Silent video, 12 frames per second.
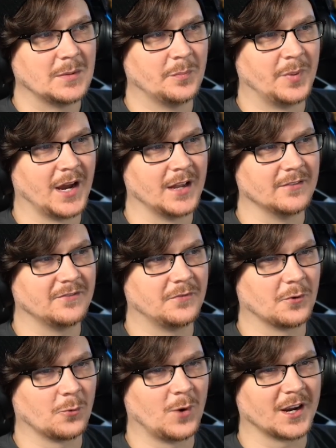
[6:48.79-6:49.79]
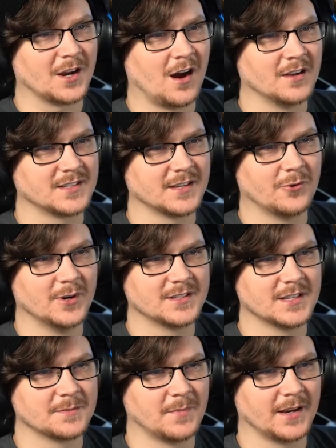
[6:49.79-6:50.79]
but for what
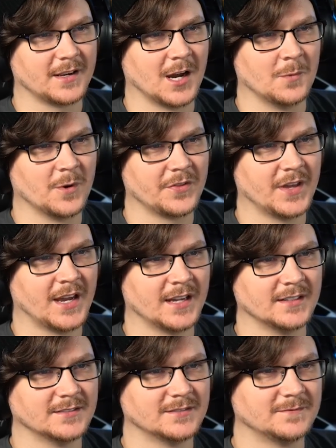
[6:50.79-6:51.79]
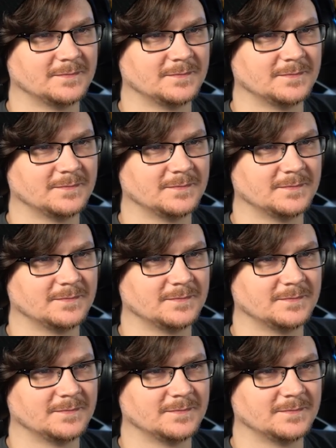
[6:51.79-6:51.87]
consequences might come with that.